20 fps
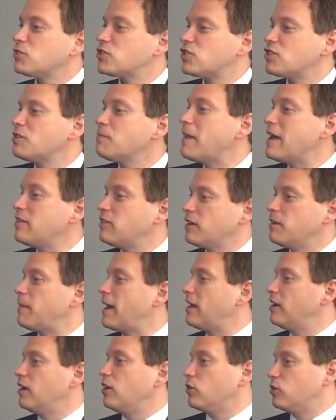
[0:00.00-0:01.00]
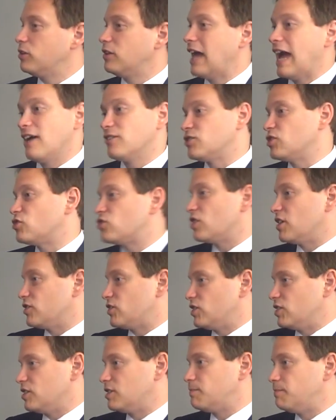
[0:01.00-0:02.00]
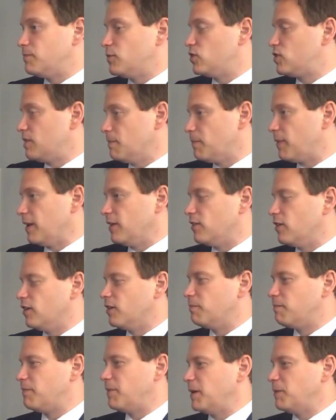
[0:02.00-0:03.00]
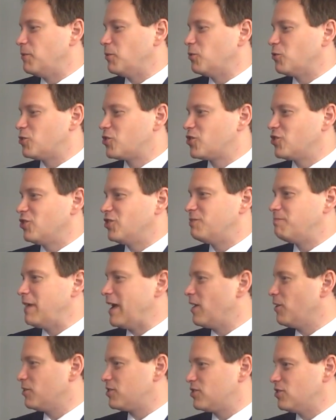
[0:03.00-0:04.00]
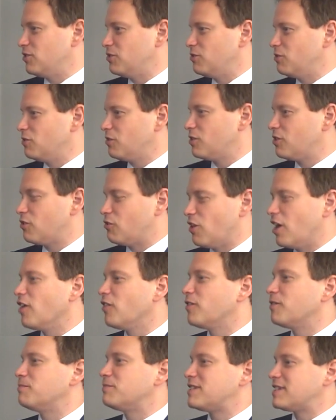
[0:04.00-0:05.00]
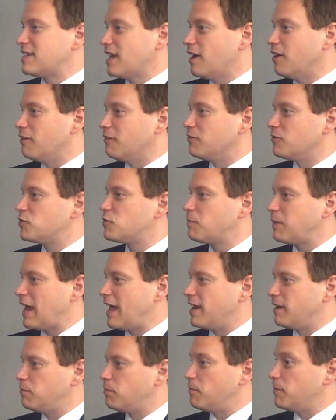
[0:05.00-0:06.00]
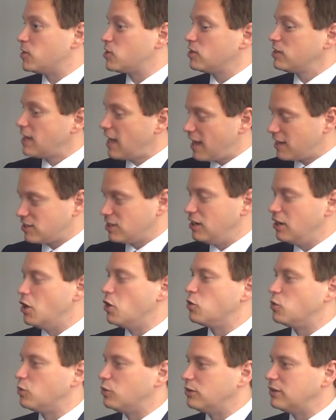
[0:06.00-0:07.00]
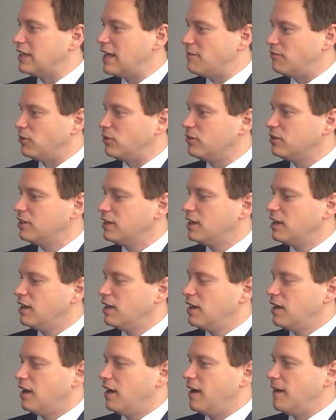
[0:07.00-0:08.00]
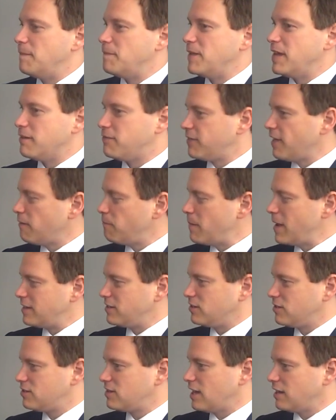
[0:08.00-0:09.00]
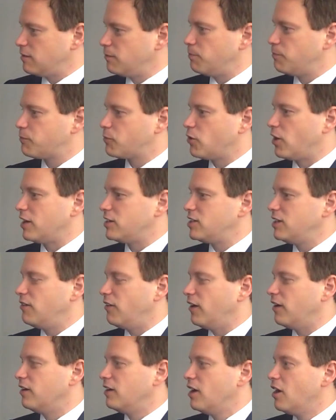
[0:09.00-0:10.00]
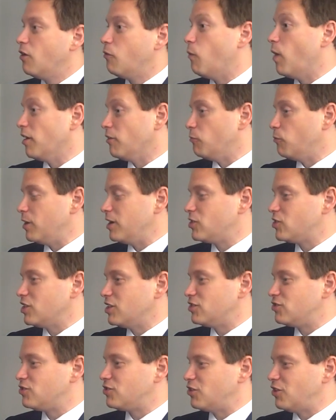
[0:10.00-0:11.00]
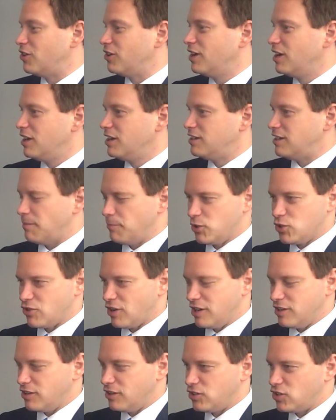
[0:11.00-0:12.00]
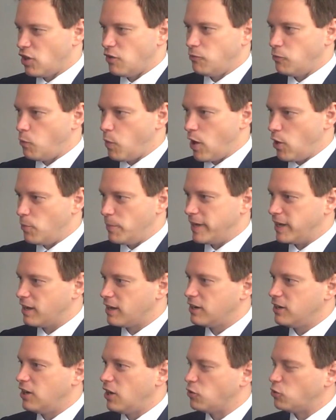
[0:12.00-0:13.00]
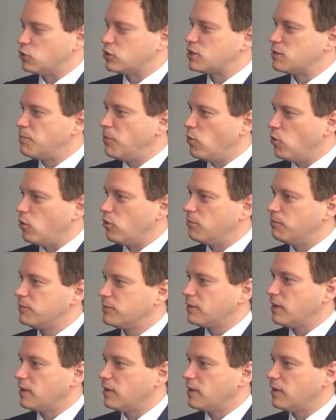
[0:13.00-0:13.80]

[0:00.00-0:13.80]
Well, so the main thing about local housing trusts is simply that people should be able to grant themselves planning permission at a local level if they've met a set of criteria, one of which is to demonstrate that there's overwhelming local support,